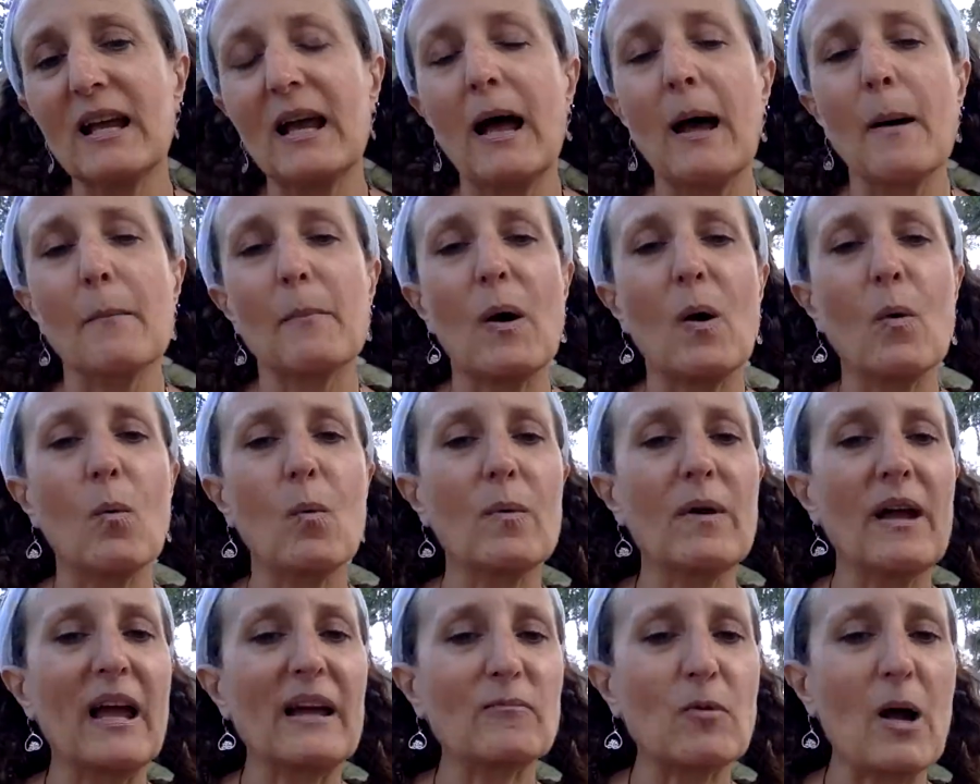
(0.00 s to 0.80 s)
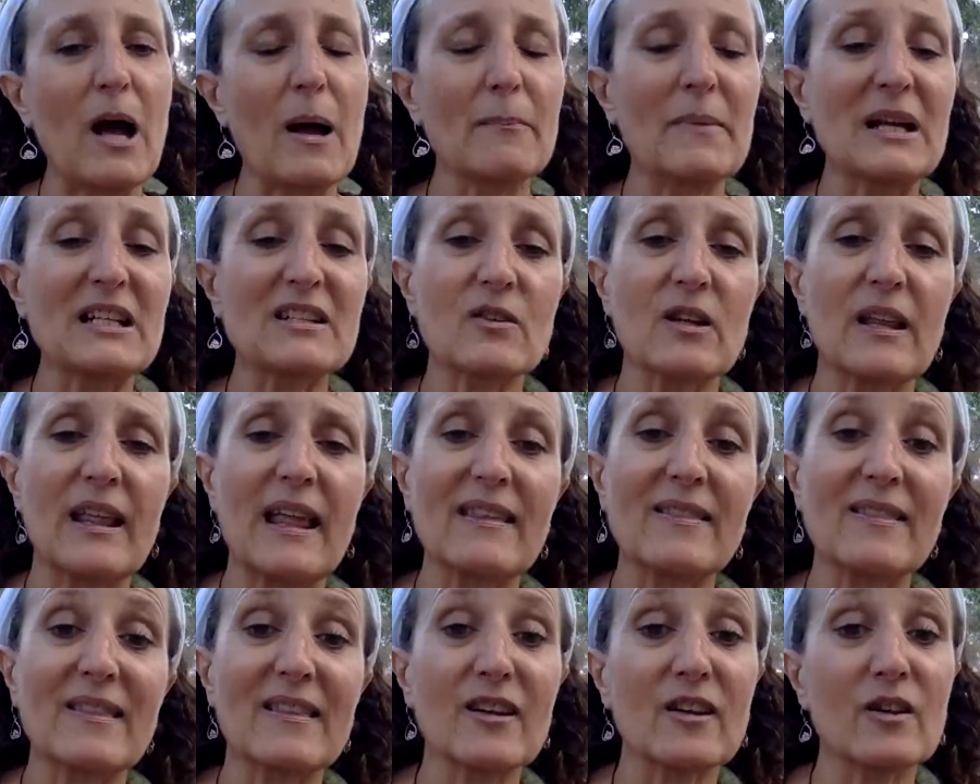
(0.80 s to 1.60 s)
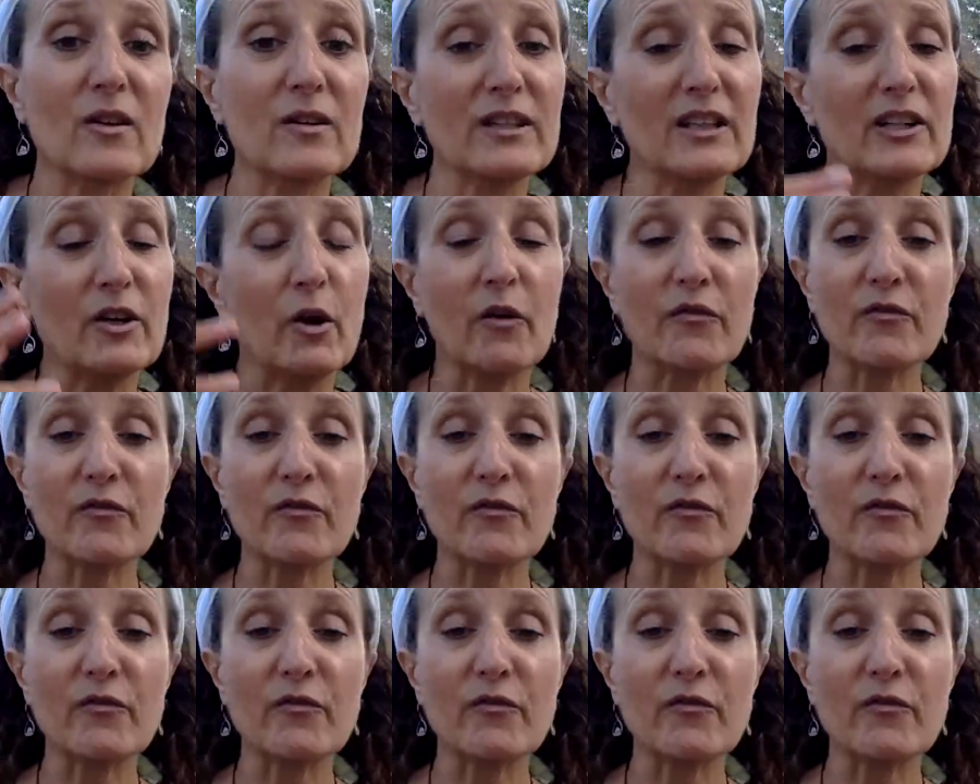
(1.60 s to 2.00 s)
But comment, and you know,